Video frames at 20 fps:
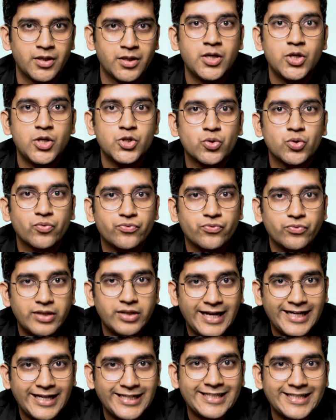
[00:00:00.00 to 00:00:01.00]
So
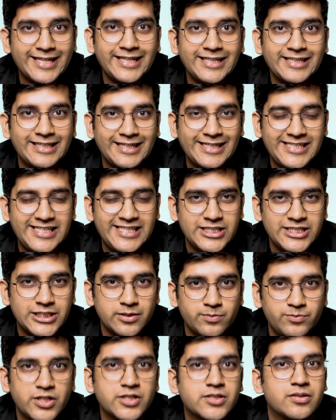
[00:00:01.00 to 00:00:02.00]
the entire 19
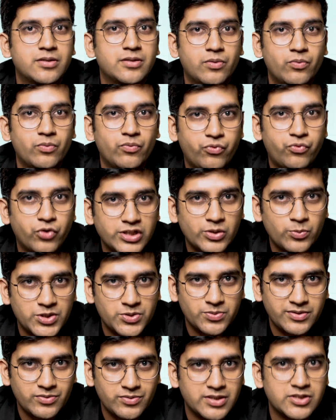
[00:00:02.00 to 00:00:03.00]
subjects for the
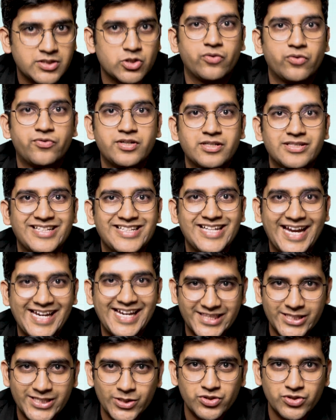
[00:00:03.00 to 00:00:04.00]
Vishwadivas offer is at
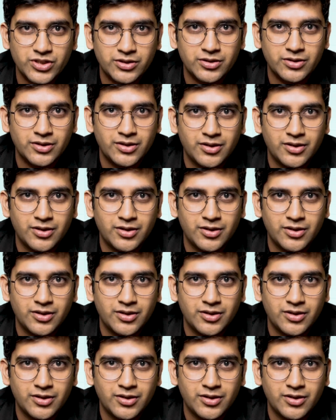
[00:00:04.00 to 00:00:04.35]
8,000,